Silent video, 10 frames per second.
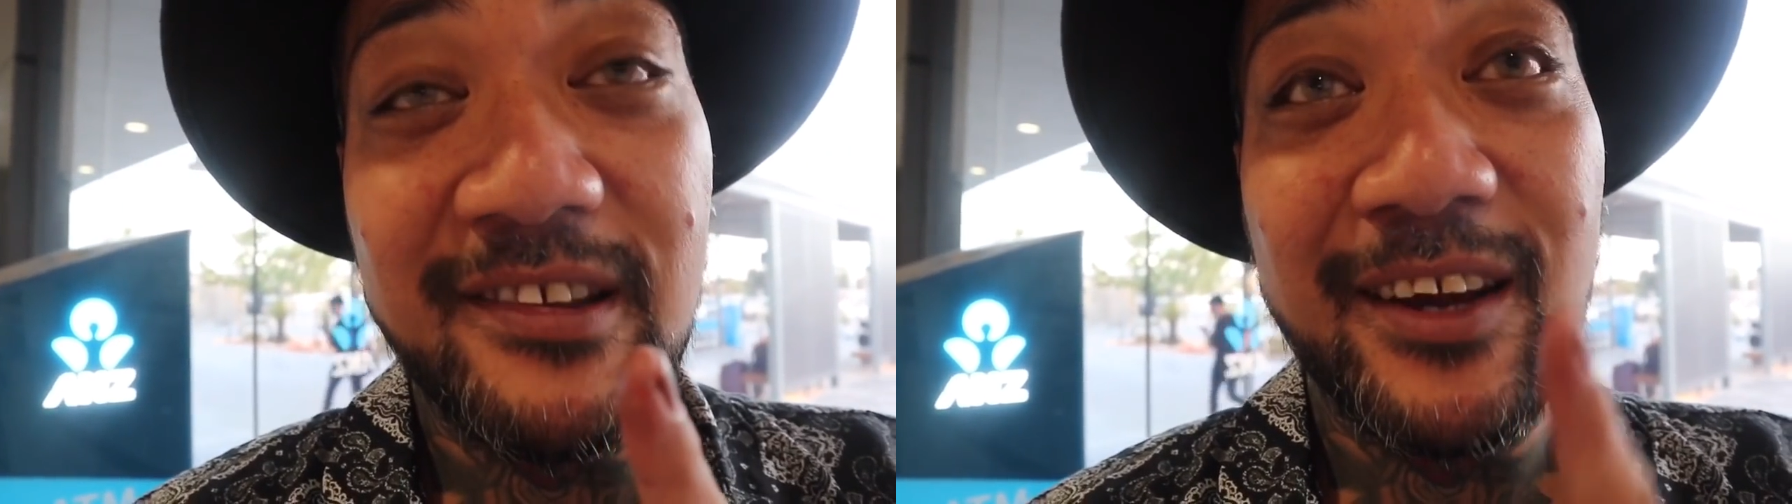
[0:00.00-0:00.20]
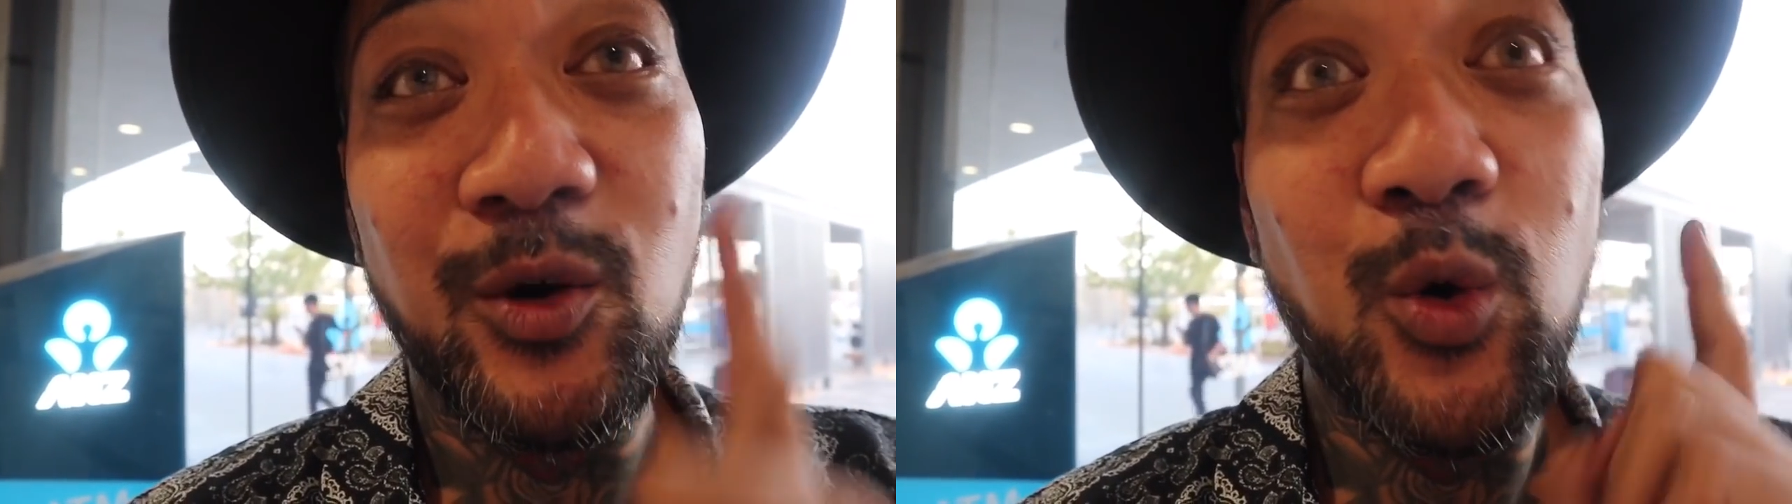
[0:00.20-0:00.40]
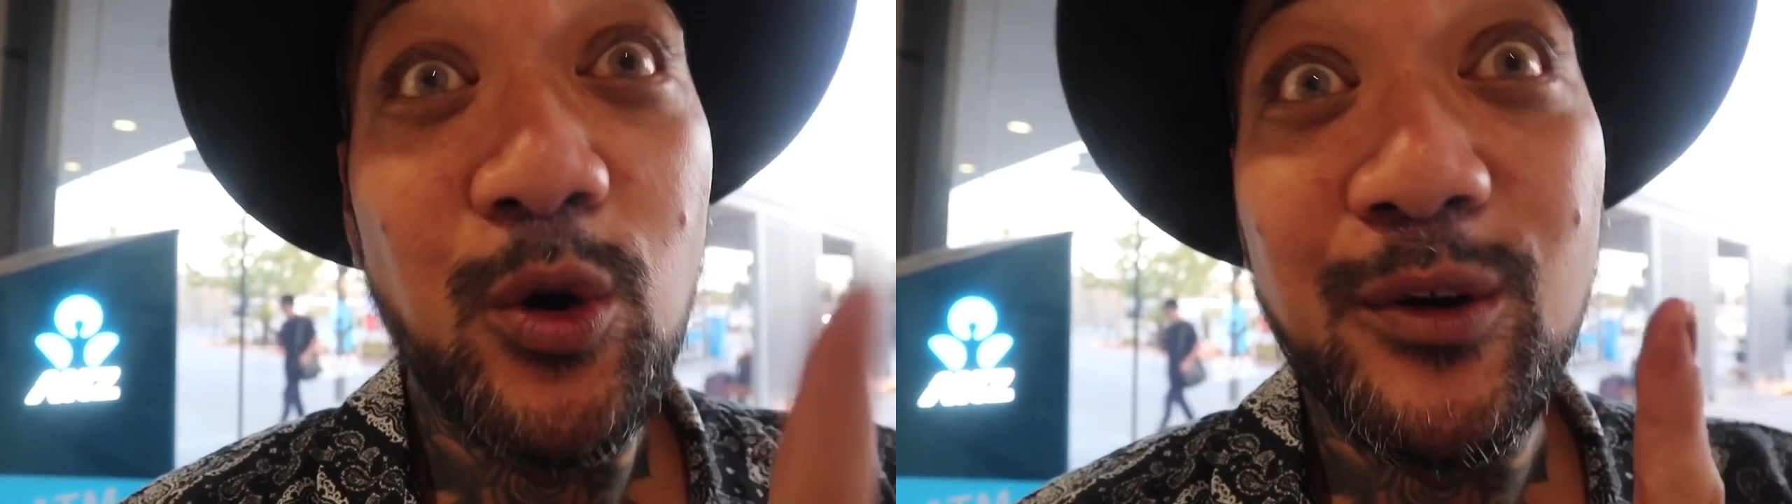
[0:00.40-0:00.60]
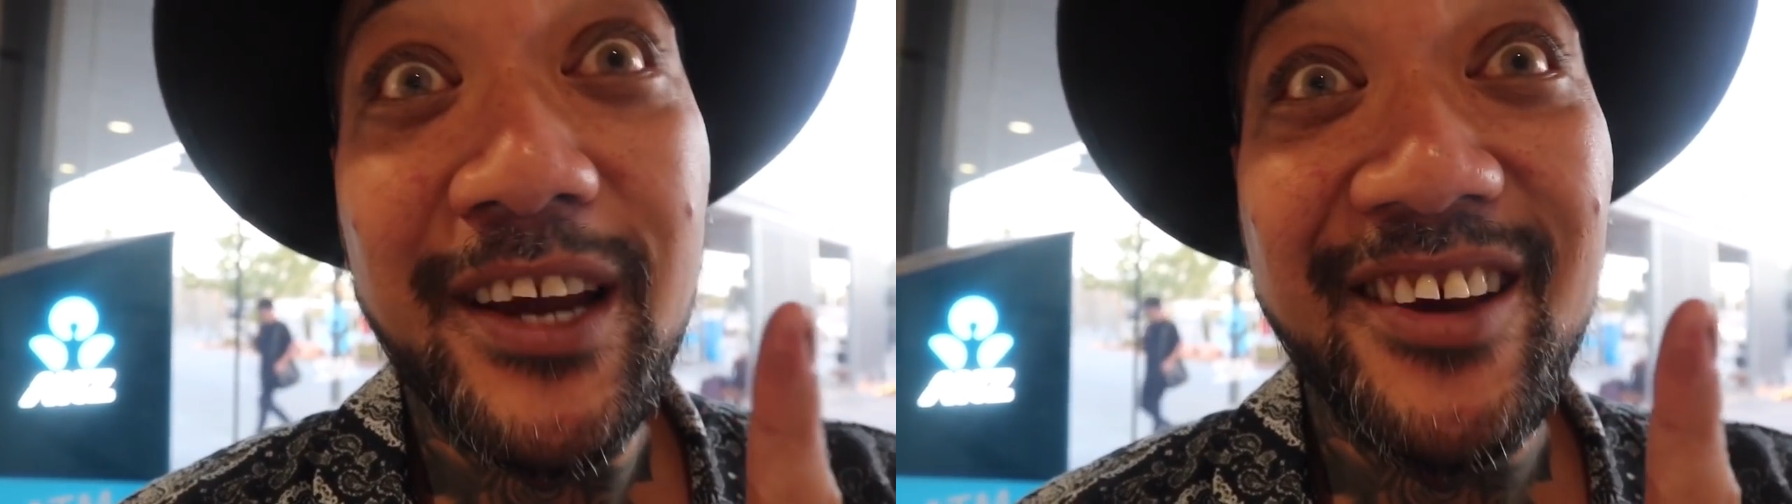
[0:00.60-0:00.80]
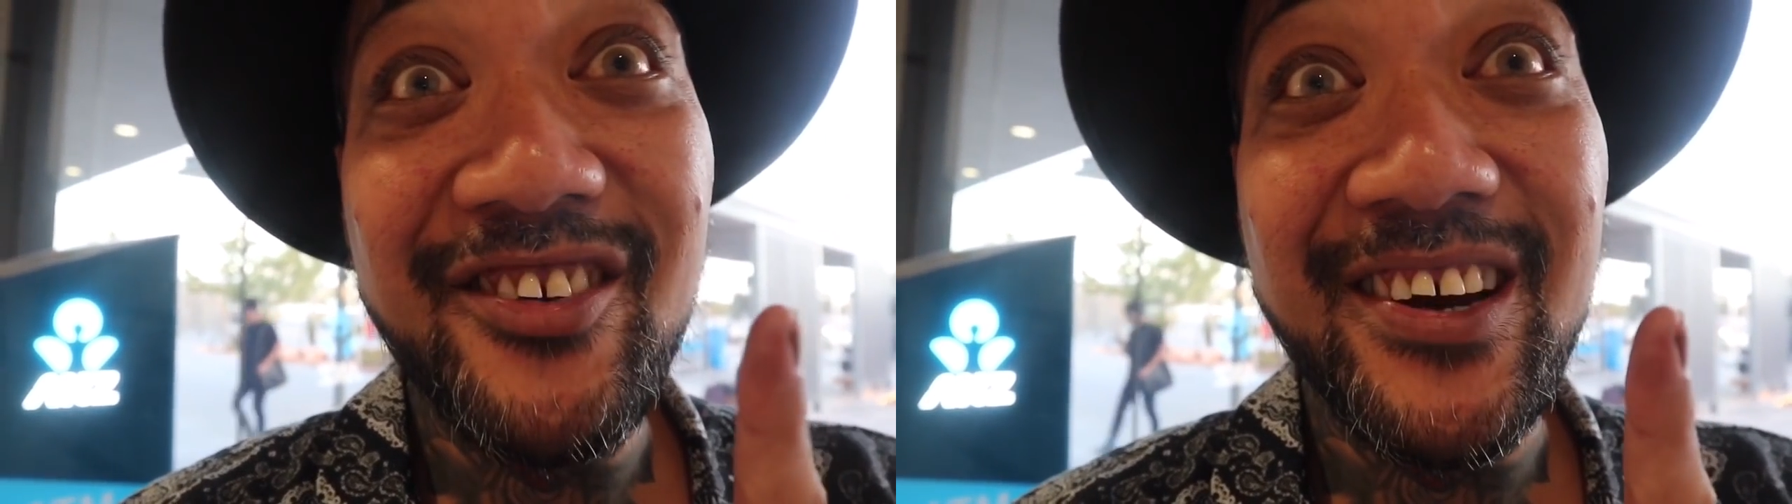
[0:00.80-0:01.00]
take all your
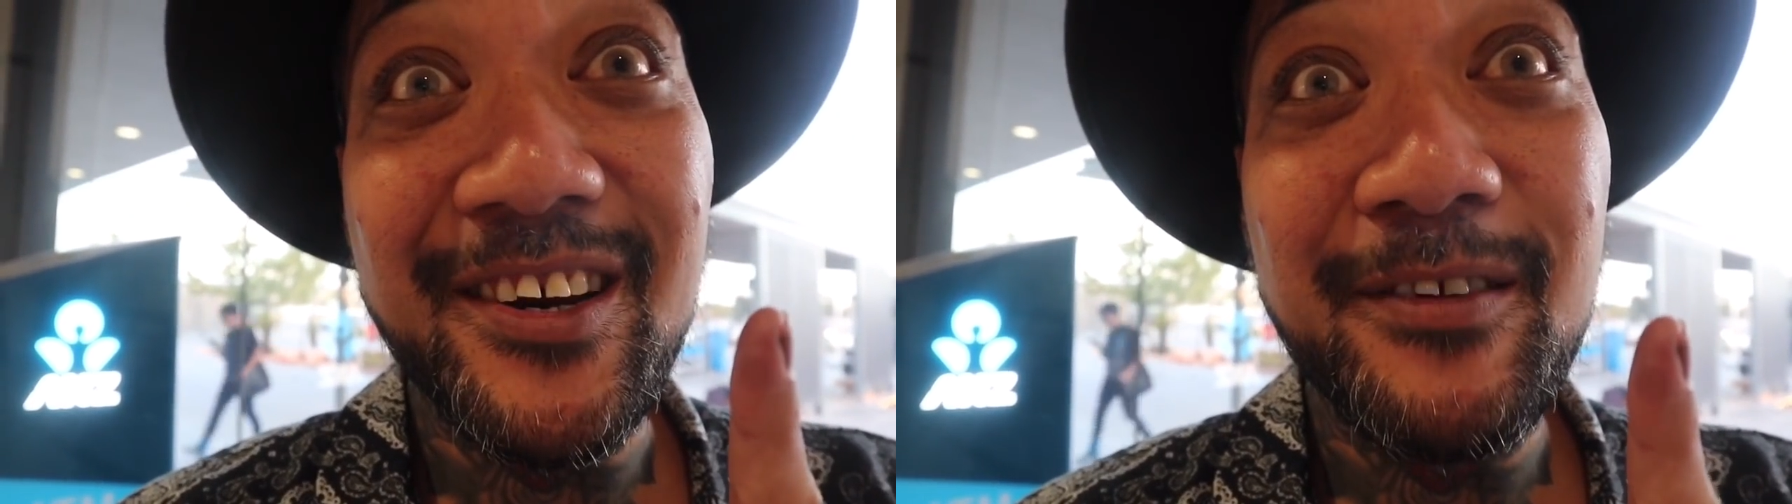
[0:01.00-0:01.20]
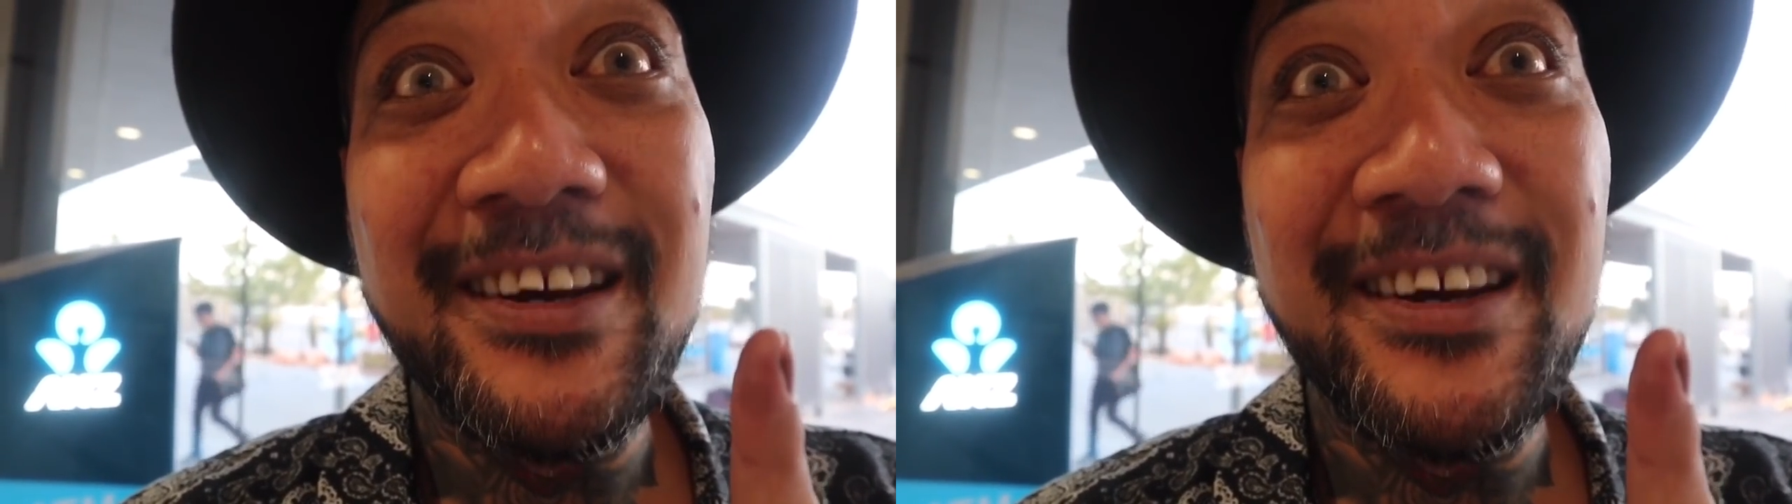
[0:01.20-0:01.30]
cash out